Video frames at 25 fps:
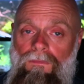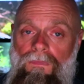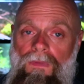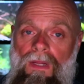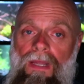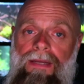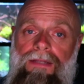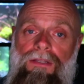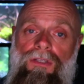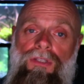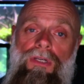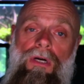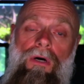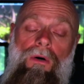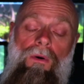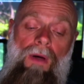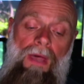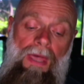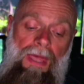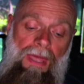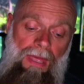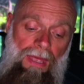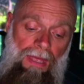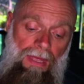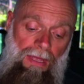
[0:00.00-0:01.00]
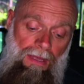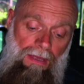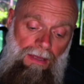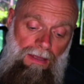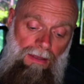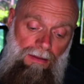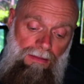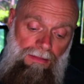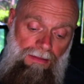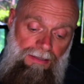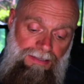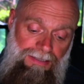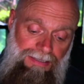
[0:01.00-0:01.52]
And so
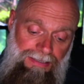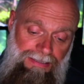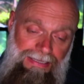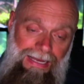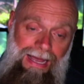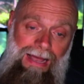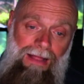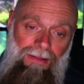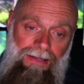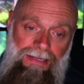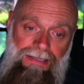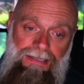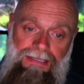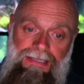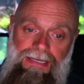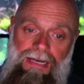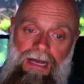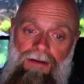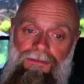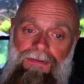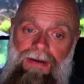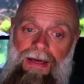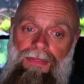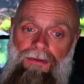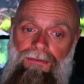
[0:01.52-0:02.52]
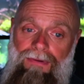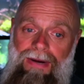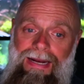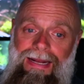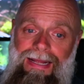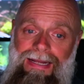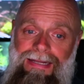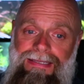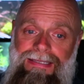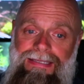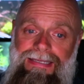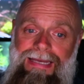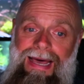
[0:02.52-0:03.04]
the cell itself on the
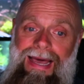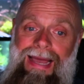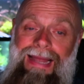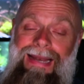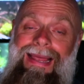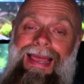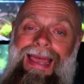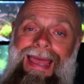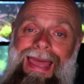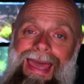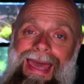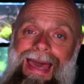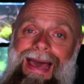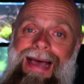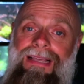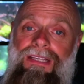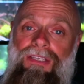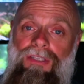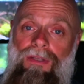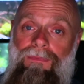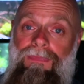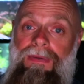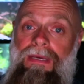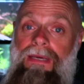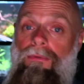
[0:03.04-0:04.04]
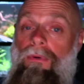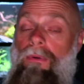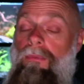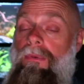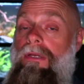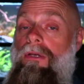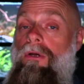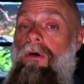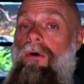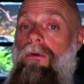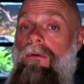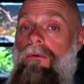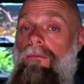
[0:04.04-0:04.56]
right-hand side has to be what
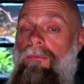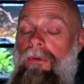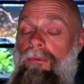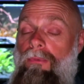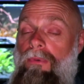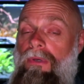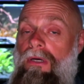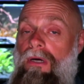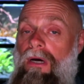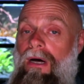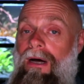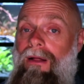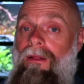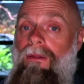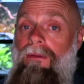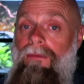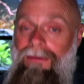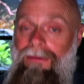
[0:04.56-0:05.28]
we call